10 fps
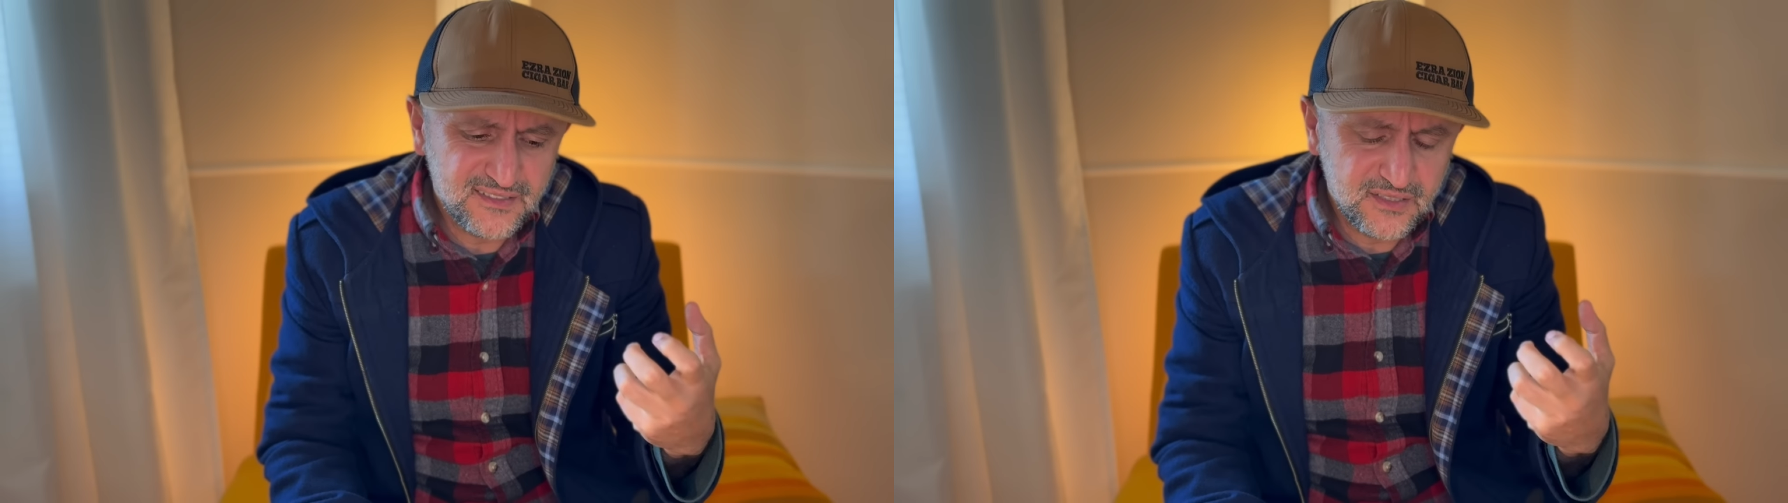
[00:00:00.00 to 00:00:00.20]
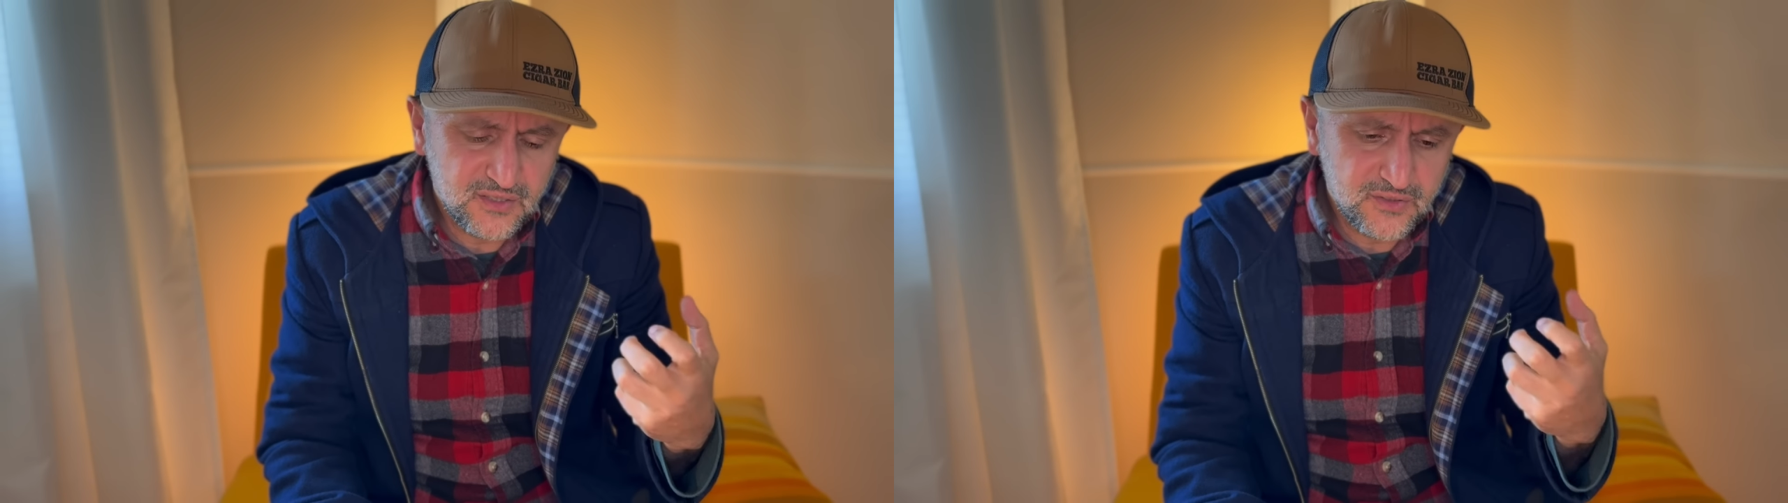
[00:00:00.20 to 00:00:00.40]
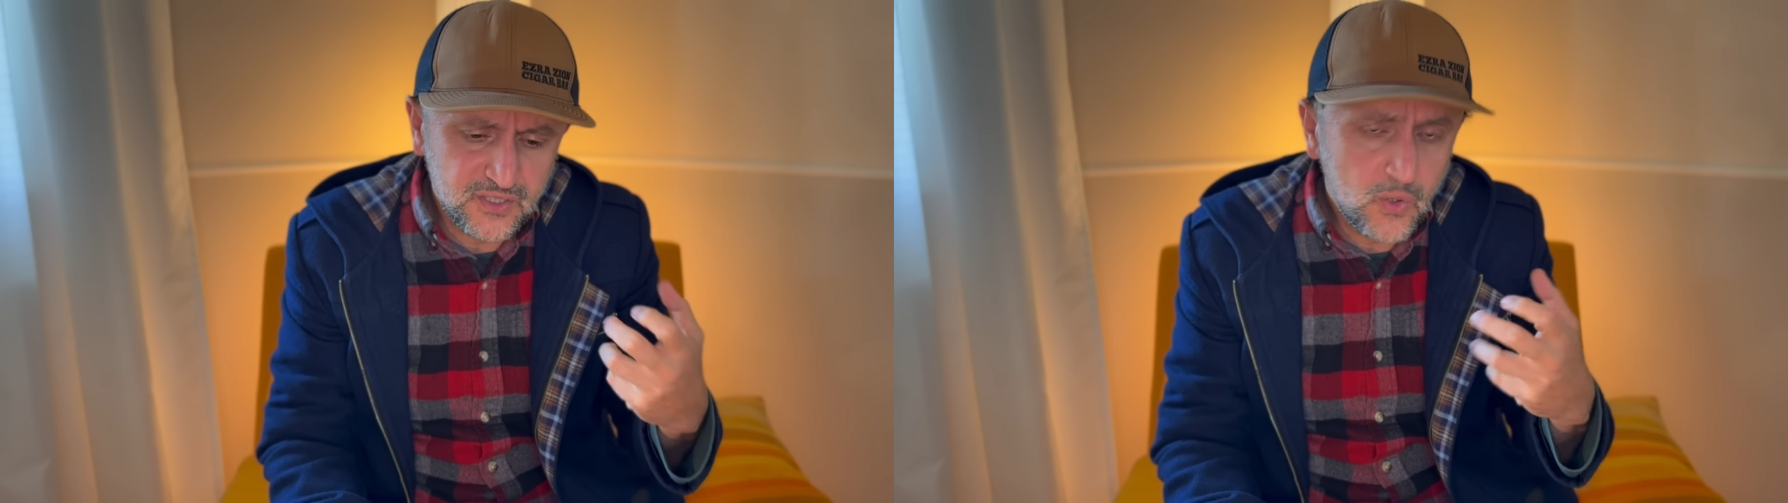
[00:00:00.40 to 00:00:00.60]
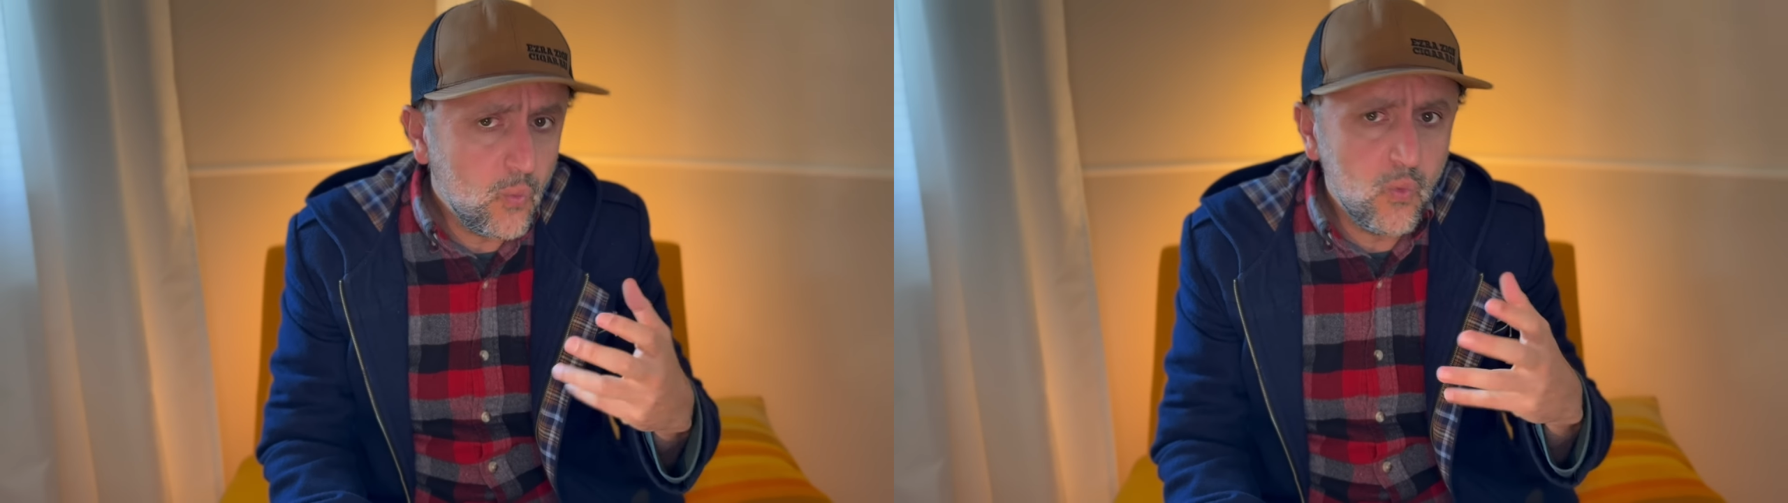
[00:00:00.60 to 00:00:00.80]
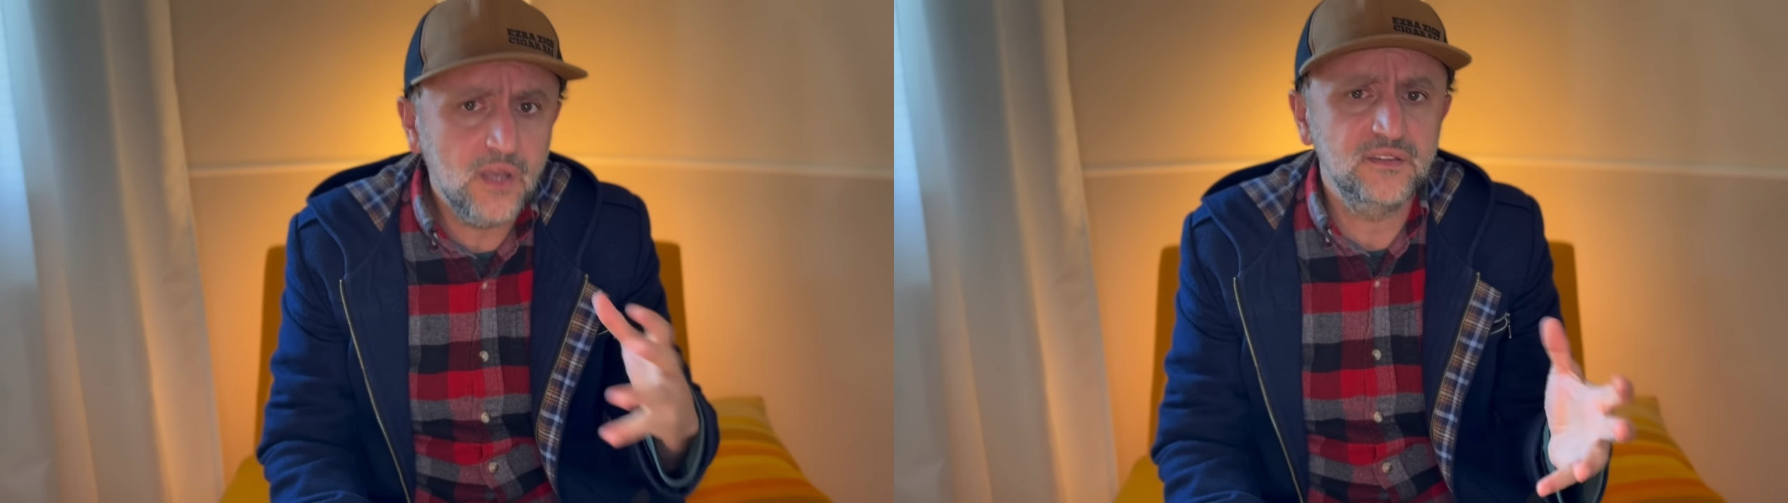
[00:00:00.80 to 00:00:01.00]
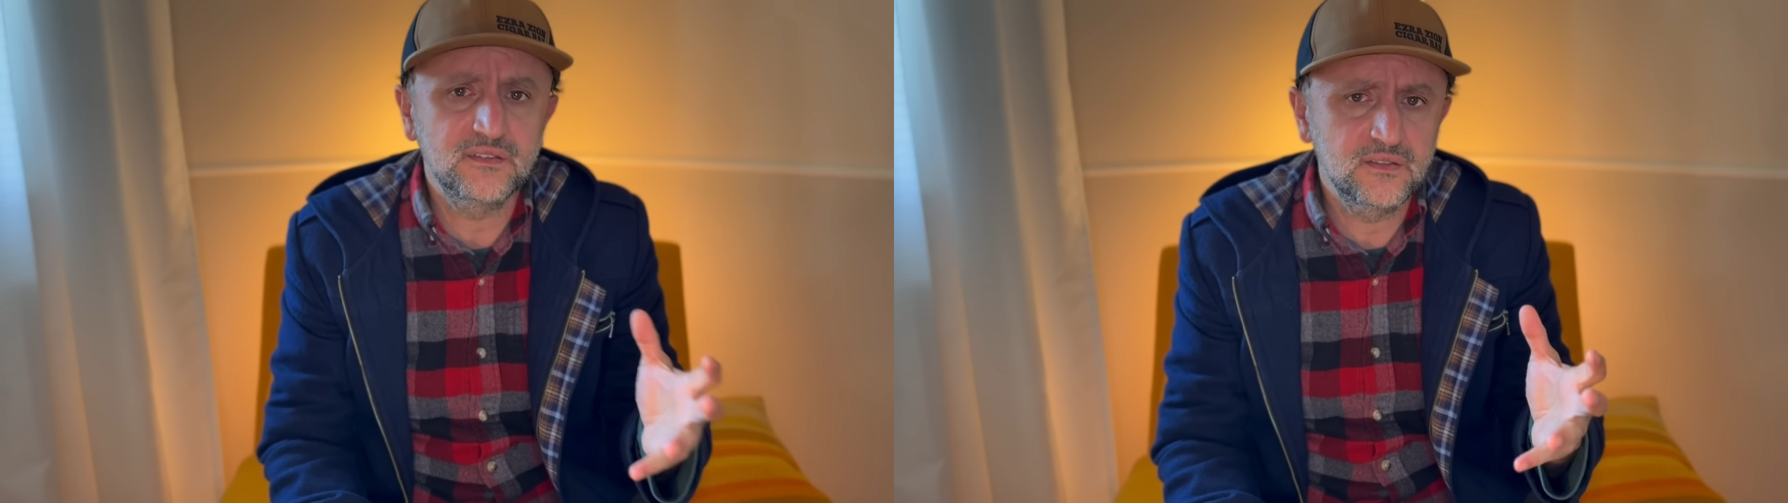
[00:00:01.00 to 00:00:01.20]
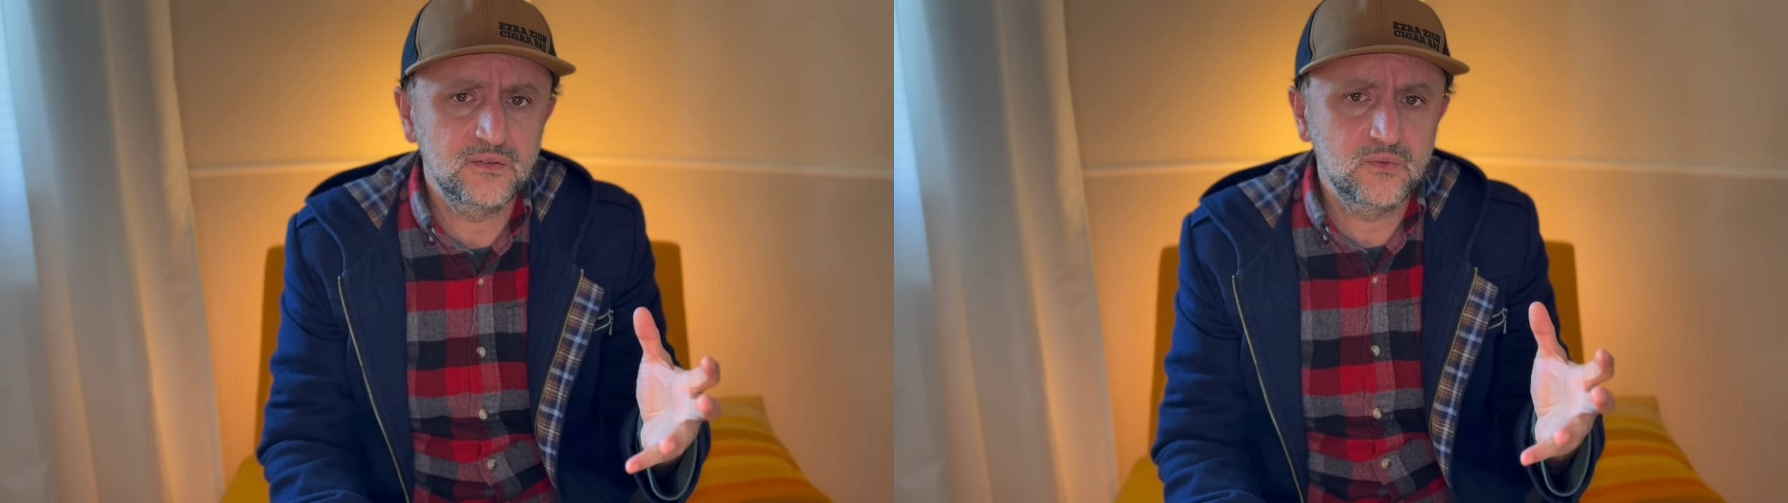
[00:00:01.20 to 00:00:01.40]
they don't want